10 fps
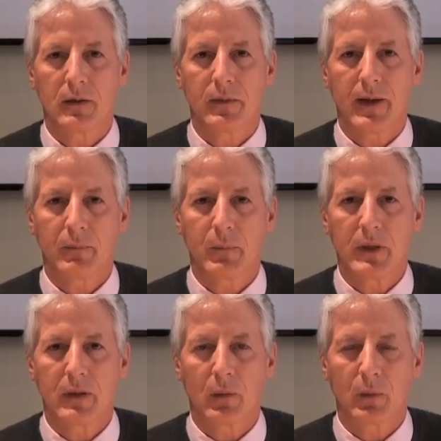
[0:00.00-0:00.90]
that
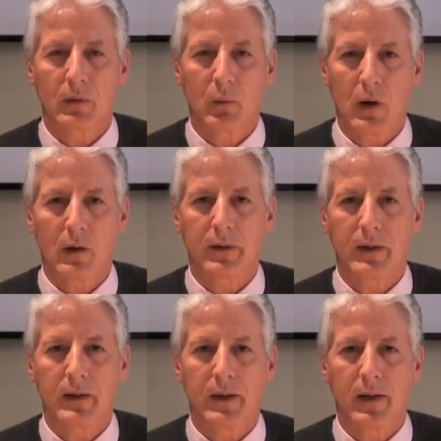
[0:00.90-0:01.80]
meet our
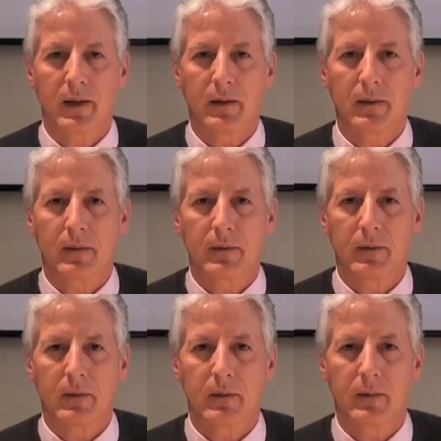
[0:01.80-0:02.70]
quality and
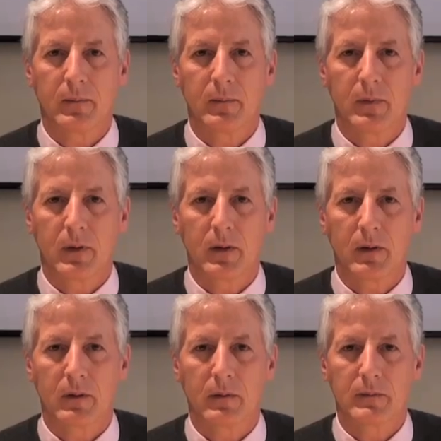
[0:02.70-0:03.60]

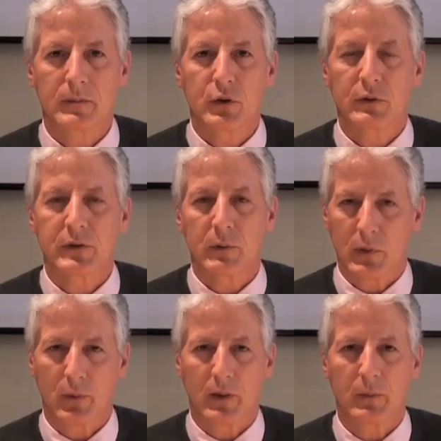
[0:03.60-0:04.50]
sourcing
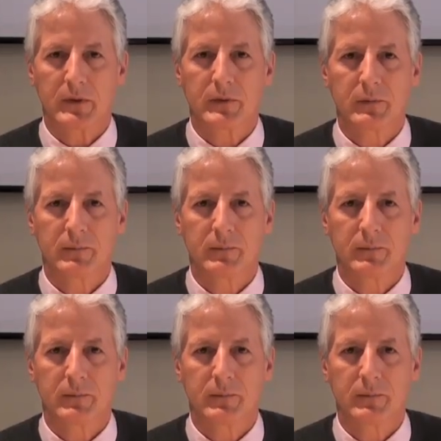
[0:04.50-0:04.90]
requirements.